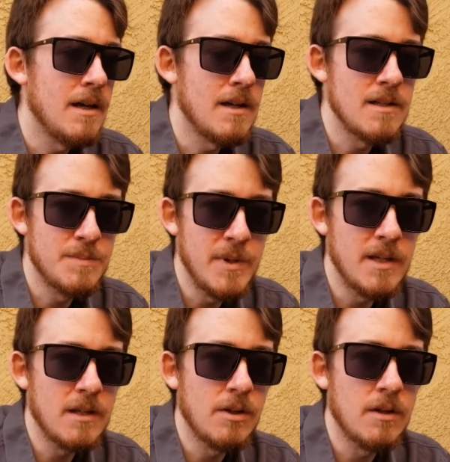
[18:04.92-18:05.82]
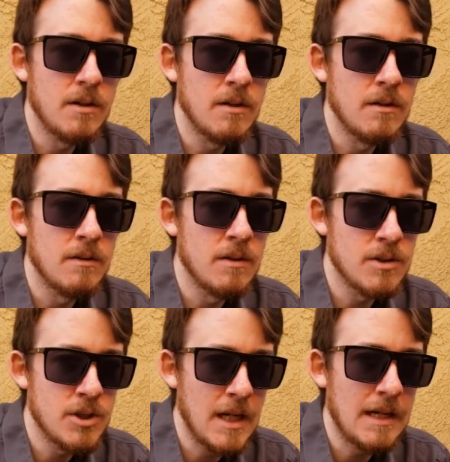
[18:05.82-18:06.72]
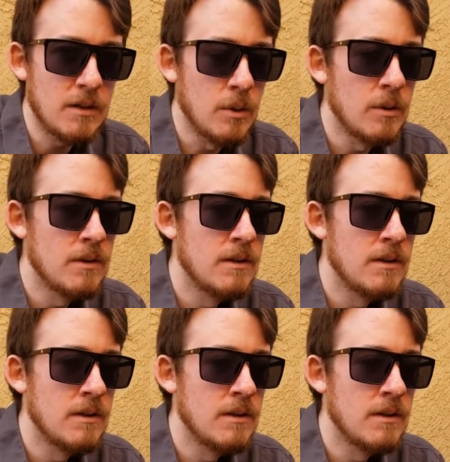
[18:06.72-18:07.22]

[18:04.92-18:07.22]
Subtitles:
as being a shadow.